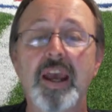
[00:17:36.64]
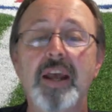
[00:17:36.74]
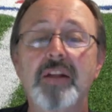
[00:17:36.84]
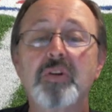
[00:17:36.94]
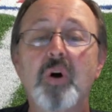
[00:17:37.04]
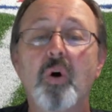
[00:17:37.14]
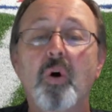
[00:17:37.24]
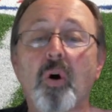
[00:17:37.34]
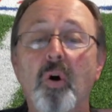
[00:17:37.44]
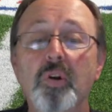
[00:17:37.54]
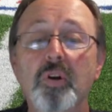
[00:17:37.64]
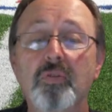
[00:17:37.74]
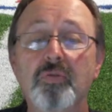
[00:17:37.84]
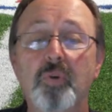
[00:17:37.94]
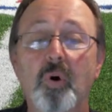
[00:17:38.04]
It's all
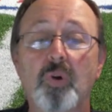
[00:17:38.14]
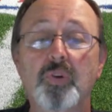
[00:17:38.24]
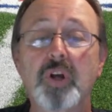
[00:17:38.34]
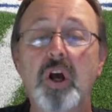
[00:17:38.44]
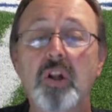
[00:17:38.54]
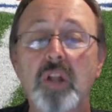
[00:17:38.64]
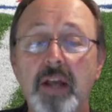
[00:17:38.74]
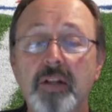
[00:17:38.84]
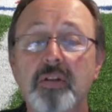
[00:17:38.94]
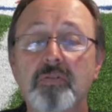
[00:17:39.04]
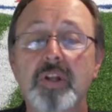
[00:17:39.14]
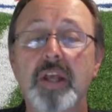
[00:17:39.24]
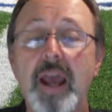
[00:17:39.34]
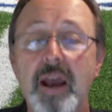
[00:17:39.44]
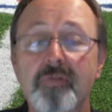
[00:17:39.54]
your fault.
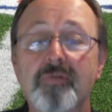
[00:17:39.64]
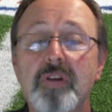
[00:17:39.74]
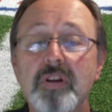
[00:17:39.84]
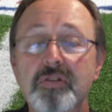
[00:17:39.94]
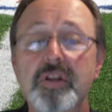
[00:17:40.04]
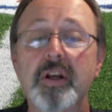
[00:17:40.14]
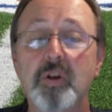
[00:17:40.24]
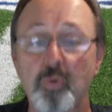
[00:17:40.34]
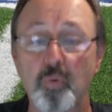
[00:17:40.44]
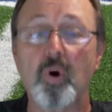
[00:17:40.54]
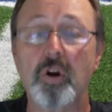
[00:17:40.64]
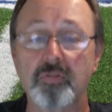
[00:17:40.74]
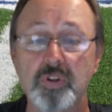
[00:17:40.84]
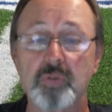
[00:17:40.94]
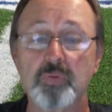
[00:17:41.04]
Collectively, every single one
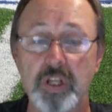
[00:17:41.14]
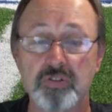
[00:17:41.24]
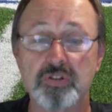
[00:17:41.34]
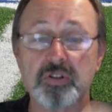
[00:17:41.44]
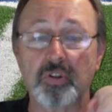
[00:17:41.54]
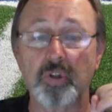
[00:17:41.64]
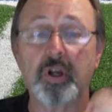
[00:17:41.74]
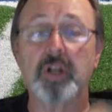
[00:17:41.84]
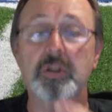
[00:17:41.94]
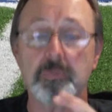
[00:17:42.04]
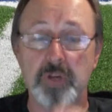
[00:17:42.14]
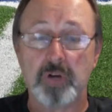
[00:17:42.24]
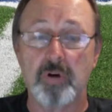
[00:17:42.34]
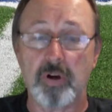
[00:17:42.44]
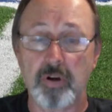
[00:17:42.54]
of you needs to look in the
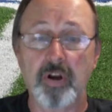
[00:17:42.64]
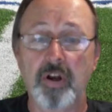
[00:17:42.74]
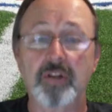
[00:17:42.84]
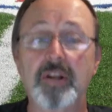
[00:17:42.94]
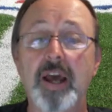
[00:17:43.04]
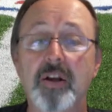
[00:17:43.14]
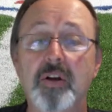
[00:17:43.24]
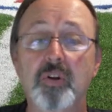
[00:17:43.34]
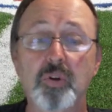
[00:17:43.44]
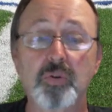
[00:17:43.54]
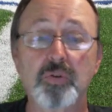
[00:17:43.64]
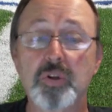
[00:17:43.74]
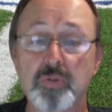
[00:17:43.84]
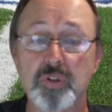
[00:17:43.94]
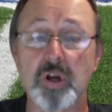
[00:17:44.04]
mirror. That includes
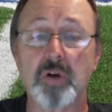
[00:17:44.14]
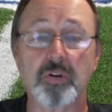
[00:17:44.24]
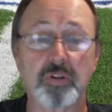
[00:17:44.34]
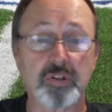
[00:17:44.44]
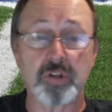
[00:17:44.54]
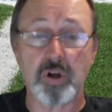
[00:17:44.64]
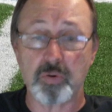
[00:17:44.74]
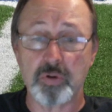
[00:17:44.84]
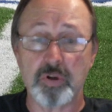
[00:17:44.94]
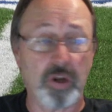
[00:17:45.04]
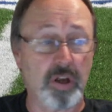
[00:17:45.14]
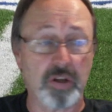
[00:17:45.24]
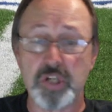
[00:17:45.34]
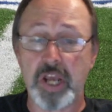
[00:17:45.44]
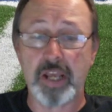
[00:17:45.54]
you, Joe, uh,
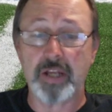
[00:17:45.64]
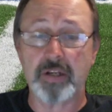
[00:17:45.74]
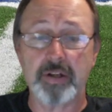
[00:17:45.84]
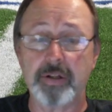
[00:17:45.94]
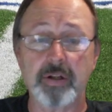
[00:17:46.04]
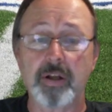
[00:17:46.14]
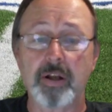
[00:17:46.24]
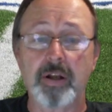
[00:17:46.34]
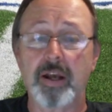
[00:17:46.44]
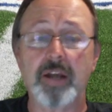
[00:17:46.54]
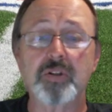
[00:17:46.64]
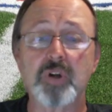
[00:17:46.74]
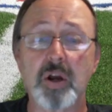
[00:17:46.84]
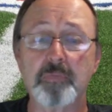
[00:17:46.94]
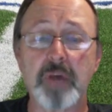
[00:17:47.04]
Schoen, and and
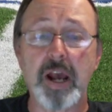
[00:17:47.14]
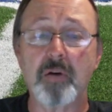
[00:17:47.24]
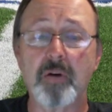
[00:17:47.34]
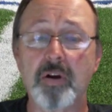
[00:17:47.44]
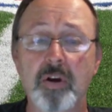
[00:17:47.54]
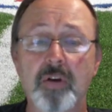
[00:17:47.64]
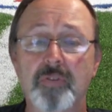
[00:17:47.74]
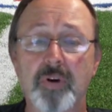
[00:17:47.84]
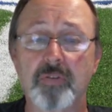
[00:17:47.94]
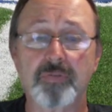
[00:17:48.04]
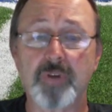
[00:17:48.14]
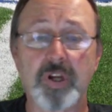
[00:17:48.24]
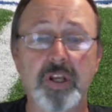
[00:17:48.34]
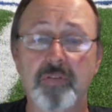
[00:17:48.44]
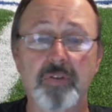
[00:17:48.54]
John Mara for for
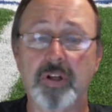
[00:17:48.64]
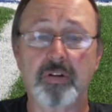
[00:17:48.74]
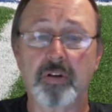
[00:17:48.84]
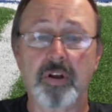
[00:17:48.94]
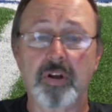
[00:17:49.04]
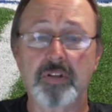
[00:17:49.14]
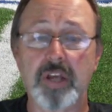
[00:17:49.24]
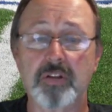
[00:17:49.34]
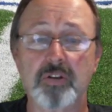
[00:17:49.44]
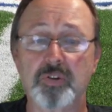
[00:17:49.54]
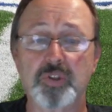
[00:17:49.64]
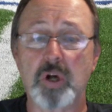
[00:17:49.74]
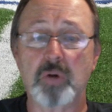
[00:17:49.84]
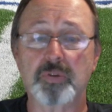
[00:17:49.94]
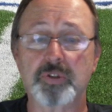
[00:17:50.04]
giving Daniel
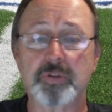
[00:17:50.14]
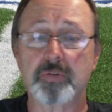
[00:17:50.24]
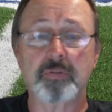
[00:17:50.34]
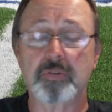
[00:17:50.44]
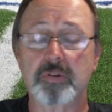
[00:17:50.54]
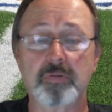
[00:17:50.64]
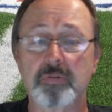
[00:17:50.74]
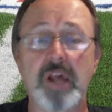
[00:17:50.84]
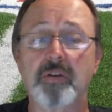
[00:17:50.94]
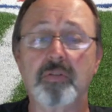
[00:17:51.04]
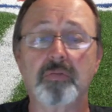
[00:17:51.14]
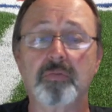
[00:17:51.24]
Jones that